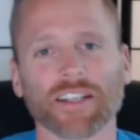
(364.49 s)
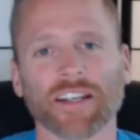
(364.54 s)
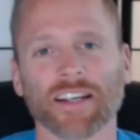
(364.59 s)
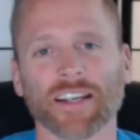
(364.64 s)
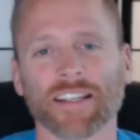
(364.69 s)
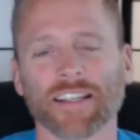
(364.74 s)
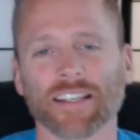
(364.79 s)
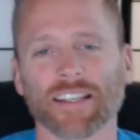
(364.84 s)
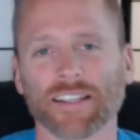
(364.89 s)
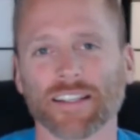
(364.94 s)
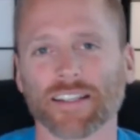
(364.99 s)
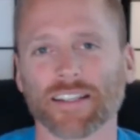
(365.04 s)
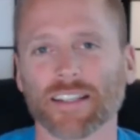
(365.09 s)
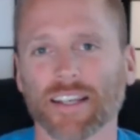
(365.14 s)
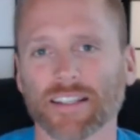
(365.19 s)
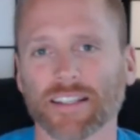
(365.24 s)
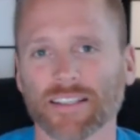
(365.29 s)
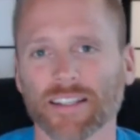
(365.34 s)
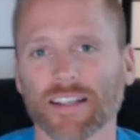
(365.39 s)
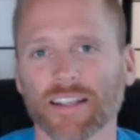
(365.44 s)
I think that
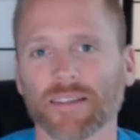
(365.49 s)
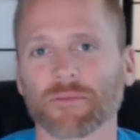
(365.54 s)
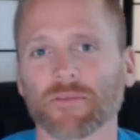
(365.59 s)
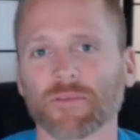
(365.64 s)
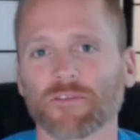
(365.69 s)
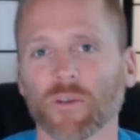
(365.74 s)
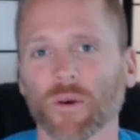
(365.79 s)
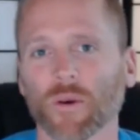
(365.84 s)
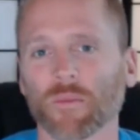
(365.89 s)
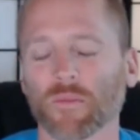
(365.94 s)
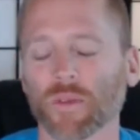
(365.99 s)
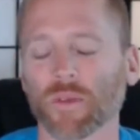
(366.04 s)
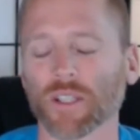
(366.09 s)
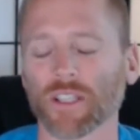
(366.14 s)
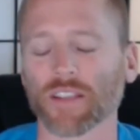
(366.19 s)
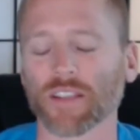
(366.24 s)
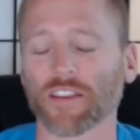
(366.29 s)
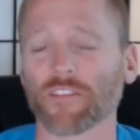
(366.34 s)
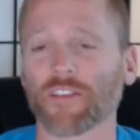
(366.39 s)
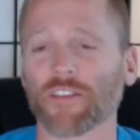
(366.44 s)
that can form
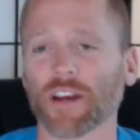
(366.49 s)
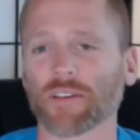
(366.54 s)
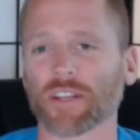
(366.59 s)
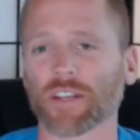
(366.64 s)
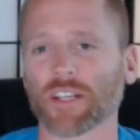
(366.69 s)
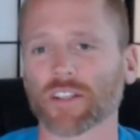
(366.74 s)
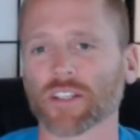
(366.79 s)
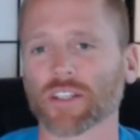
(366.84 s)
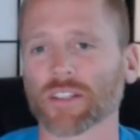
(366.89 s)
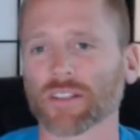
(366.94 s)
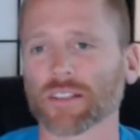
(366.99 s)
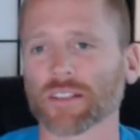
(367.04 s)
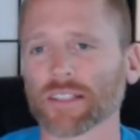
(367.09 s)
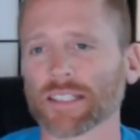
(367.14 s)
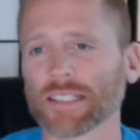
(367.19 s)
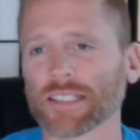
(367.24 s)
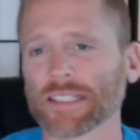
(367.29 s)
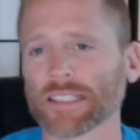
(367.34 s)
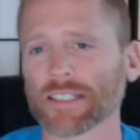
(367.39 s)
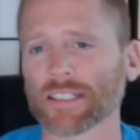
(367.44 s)
really the foundation
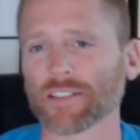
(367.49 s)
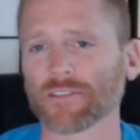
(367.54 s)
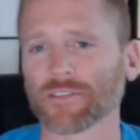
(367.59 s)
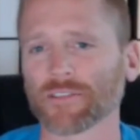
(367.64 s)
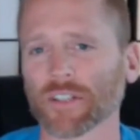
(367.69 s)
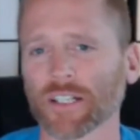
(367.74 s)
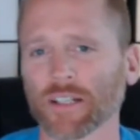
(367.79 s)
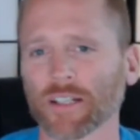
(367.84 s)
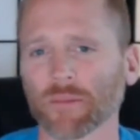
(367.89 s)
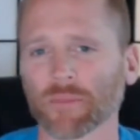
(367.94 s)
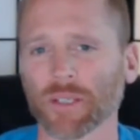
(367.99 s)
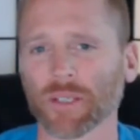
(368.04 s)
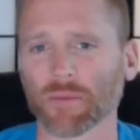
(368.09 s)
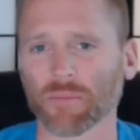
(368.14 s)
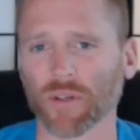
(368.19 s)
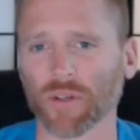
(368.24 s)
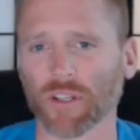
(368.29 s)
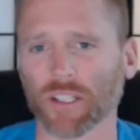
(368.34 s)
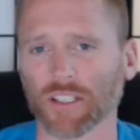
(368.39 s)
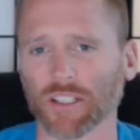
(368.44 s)
of uh, being
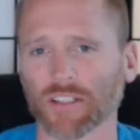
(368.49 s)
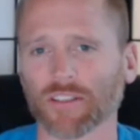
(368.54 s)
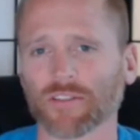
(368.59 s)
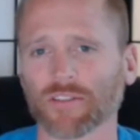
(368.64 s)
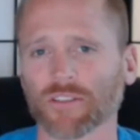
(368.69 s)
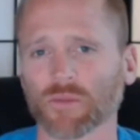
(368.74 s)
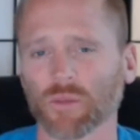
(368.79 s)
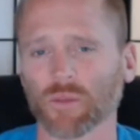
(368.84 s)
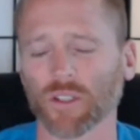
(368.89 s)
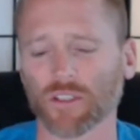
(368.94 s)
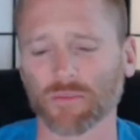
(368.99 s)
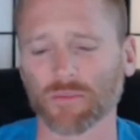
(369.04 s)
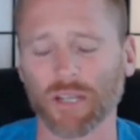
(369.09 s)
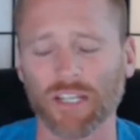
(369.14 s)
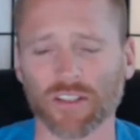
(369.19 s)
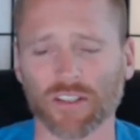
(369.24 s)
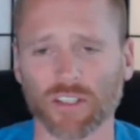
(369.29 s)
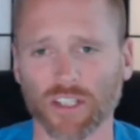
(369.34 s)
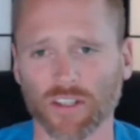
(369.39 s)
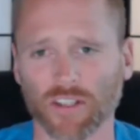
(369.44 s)
productive as well as
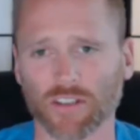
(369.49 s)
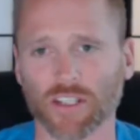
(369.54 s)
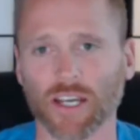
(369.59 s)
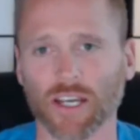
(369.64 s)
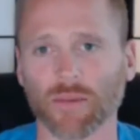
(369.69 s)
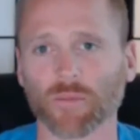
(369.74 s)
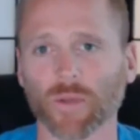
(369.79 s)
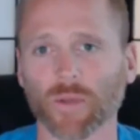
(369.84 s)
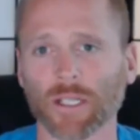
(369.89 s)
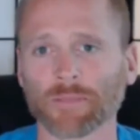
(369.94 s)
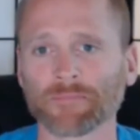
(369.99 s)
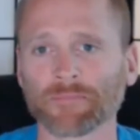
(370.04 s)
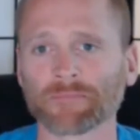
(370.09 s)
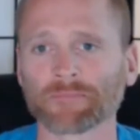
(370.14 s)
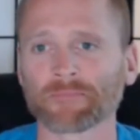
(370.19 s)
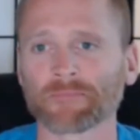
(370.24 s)
managing your time well.